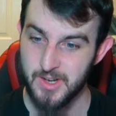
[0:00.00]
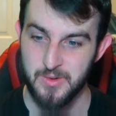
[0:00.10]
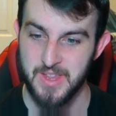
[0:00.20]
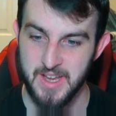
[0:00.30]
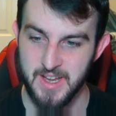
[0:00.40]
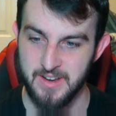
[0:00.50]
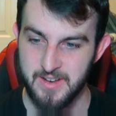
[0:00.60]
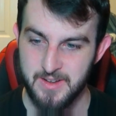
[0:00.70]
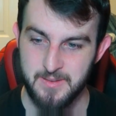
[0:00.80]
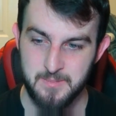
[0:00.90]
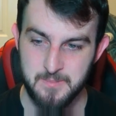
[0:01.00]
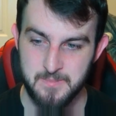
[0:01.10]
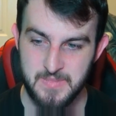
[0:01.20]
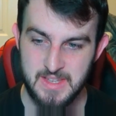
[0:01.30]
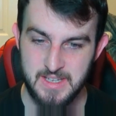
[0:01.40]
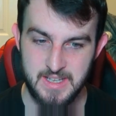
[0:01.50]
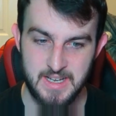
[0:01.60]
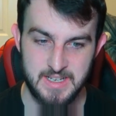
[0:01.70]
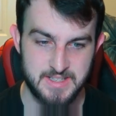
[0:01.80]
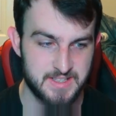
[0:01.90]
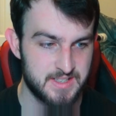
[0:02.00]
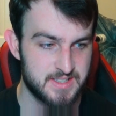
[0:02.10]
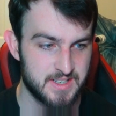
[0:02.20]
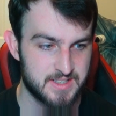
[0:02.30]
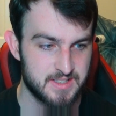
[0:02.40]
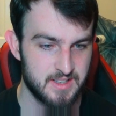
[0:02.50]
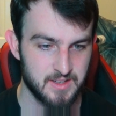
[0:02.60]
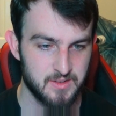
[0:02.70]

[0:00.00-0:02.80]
Let's just go with the hand. Yeah, 66.